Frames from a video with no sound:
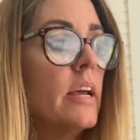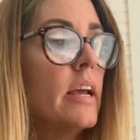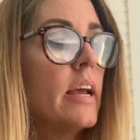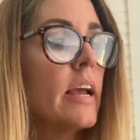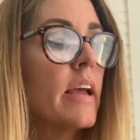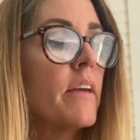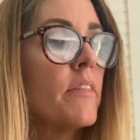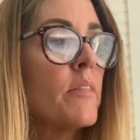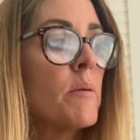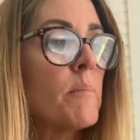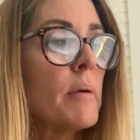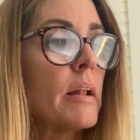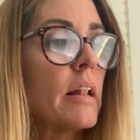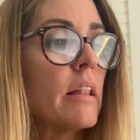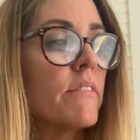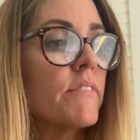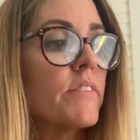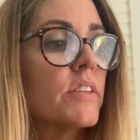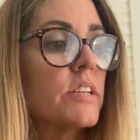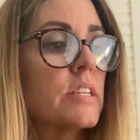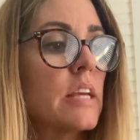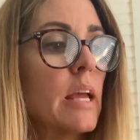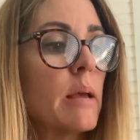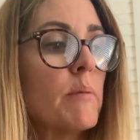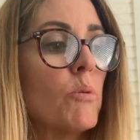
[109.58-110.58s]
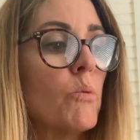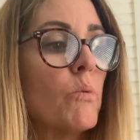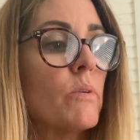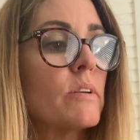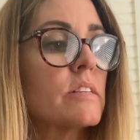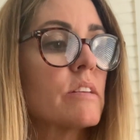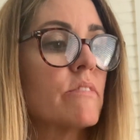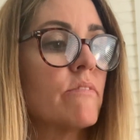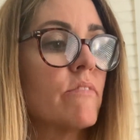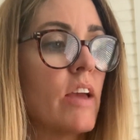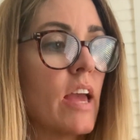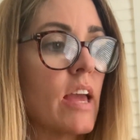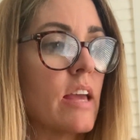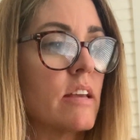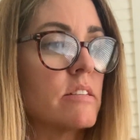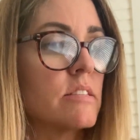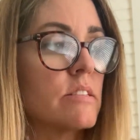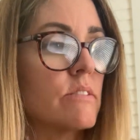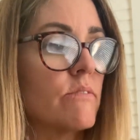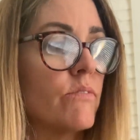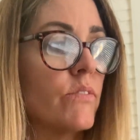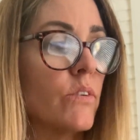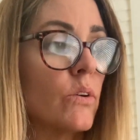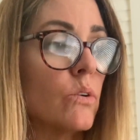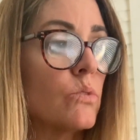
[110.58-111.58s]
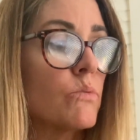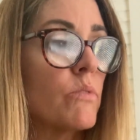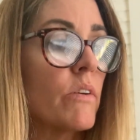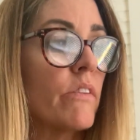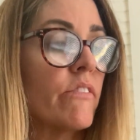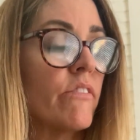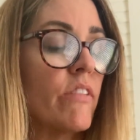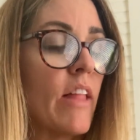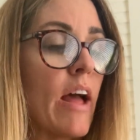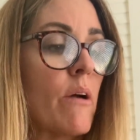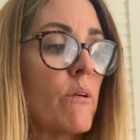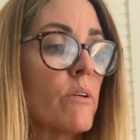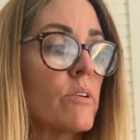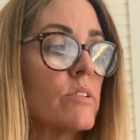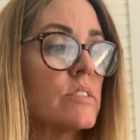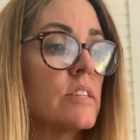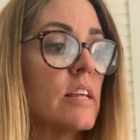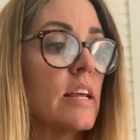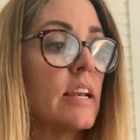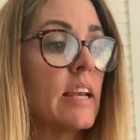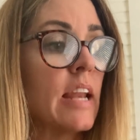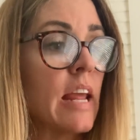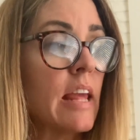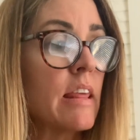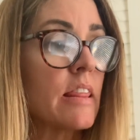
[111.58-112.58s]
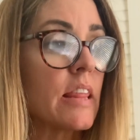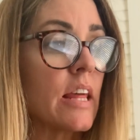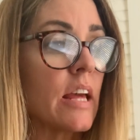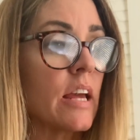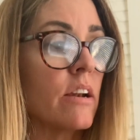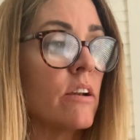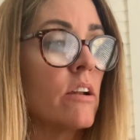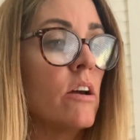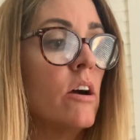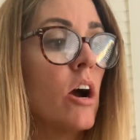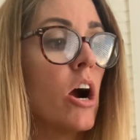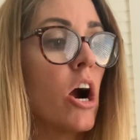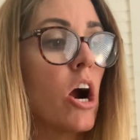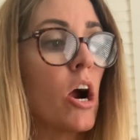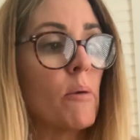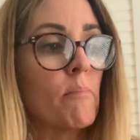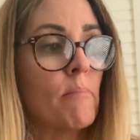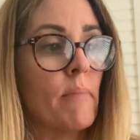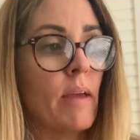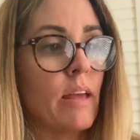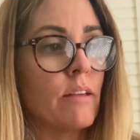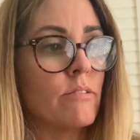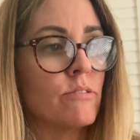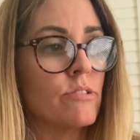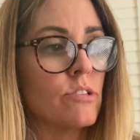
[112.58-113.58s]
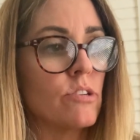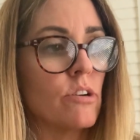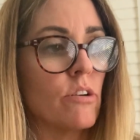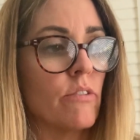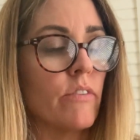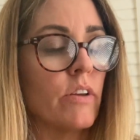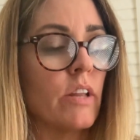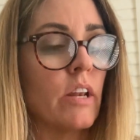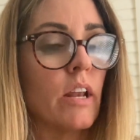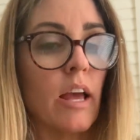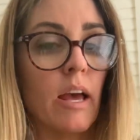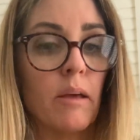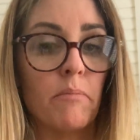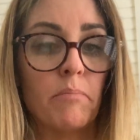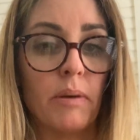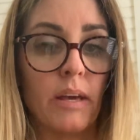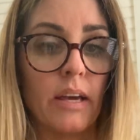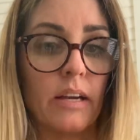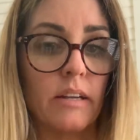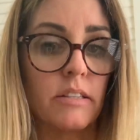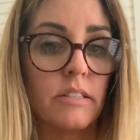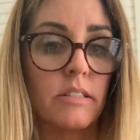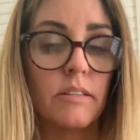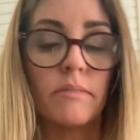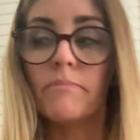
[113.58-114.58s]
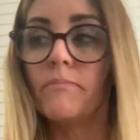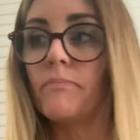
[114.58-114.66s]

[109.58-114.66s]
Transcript: In the middle of the table was a vase filled with flowers that Nathan, our manservant, had picked.